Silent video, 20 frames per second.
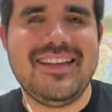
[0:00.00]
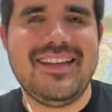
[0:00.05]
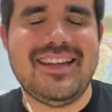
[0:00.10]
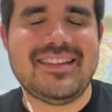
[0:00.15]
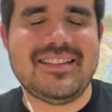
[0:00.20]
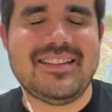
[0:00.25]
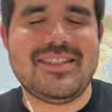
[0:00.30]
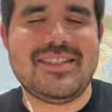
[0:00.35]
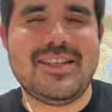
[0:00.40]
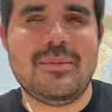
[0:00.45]
I
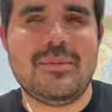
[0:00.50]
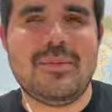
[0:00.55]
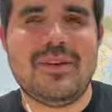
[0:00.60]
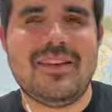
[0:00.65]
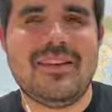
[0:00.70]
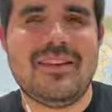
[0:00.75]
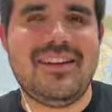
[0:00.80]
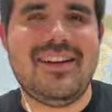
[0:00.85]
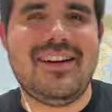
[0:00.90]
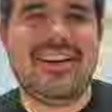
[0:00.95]
just dump it
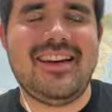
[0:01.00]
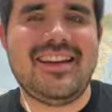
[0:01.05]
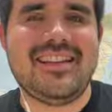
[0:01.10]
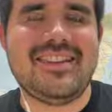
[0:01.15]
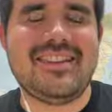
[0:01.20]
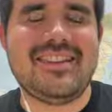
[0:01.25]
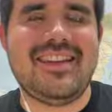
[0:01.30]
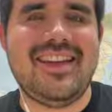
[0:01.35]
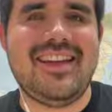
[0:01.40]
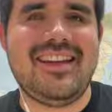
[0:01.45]
in there and I
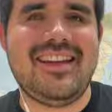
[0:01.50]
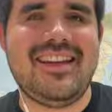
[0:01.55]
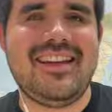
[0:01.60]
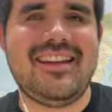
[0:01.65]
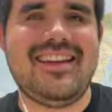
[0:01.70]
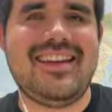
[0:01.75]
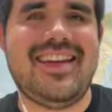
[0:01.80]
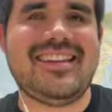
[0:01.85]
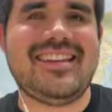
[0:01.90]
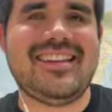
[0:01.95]
just get in,
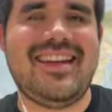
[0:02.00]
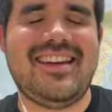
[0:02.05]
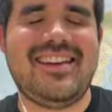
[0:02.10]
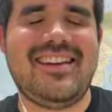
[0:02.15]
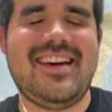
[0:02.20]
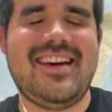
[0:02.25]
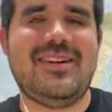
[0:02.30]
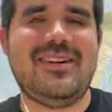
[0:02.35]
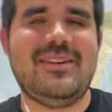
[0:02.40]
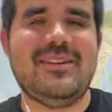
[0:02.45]
and that's kind of
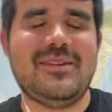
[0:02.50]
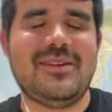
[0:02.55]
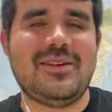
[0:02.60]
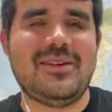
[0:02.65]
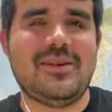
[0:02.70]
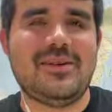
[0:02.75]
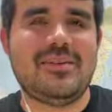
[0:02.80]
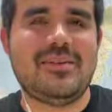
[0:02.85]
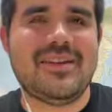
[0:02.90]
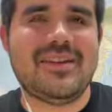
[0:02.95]
how I do a
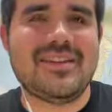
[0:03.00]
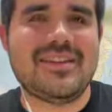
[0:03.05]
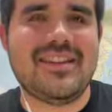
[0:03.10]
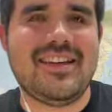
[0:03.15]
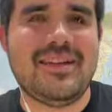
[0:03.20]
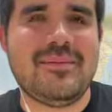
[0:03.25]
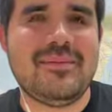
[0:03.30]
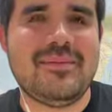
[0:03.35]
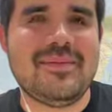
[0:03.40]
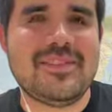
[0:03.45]
cold plunge
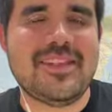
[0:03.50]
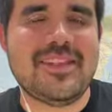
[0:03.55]
tub.